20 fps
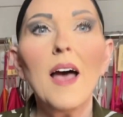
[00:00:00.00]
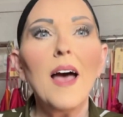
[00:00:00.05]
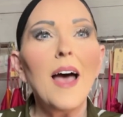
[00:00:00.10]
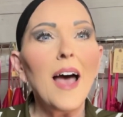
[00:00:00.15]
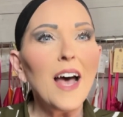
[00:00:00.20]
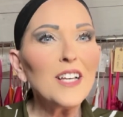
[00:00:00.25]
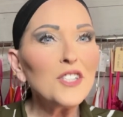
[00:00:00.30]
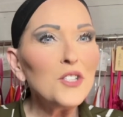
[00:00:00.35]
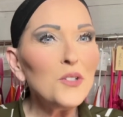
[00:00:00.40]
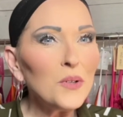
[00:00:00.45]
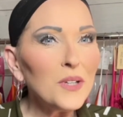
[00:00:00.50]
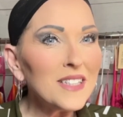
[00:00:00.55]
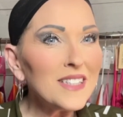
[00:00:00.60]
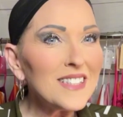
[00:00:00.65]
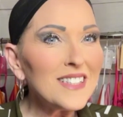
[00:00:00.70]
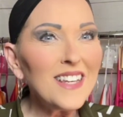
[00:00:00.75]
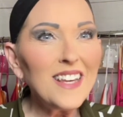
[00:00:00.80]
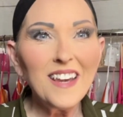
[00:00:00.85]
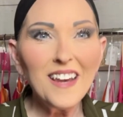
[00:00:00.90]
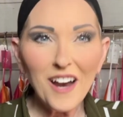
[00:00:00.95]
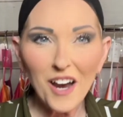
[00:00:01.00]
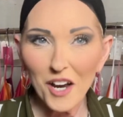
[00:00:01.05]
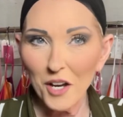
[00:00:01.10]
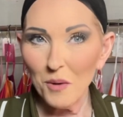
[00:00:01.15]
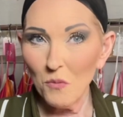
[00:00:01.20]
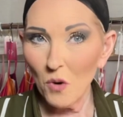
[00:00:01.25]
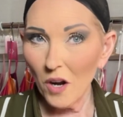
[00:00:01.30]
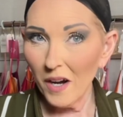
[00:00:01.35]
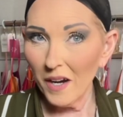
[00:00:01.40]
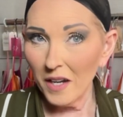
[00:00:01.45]
As you can see, I am
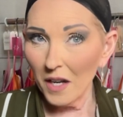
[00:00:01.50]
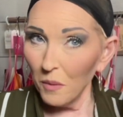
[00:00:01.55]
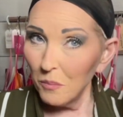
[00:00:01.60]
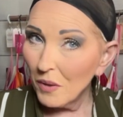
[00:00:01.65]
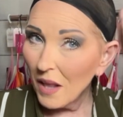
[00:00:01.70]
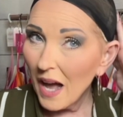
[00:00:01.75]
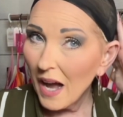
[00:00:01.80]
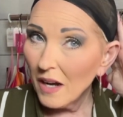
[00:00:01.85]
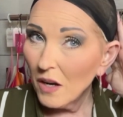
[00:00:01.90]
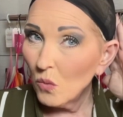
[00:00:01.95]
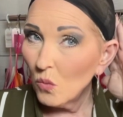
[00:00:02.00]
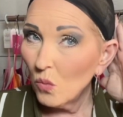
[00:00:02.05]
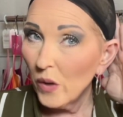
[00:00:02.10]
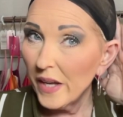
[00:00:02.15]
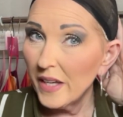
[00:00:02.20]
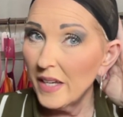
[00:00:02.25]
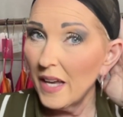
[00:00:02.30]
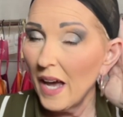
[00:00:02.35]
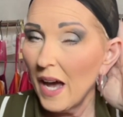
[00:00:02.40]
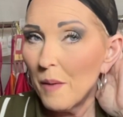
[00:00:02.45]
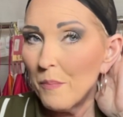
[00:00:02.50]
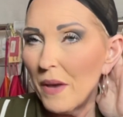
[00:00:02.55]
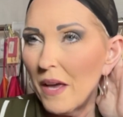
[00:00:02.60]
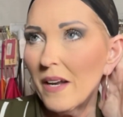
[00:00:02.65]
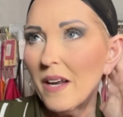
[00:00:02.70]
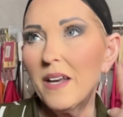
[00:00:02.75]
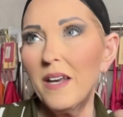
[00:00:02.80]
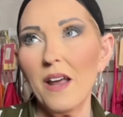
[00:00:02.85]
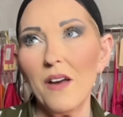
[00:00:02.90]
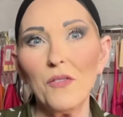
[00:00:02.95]
wearing a black wig cap, and
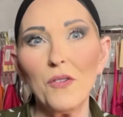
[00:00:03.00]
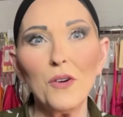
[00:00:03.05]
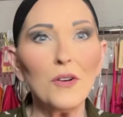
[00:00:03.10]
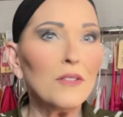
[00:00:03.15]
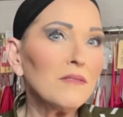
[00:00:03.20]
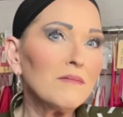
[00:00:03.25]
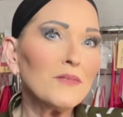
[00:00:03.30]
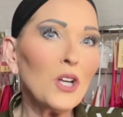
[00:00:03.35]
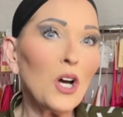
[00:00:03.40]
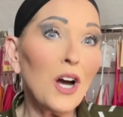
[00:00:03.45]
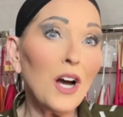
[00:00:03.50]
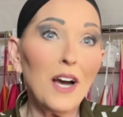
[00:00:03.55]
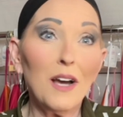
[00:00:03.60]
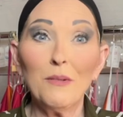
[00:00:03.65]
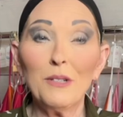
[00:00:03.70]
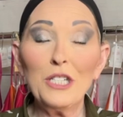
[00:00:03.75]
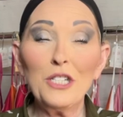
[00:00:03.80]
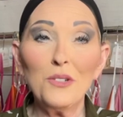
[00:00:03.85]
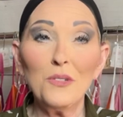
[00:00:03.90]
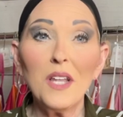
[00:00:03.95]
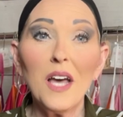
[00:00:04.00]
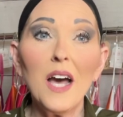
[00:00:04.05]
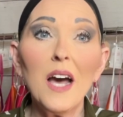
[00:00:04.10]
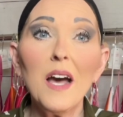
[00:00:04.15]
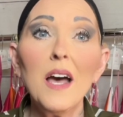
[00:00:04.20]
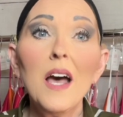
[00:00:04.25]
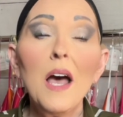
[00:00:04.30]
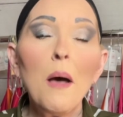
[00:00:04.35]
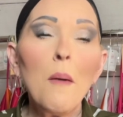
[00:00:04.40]
I never thought I would do that,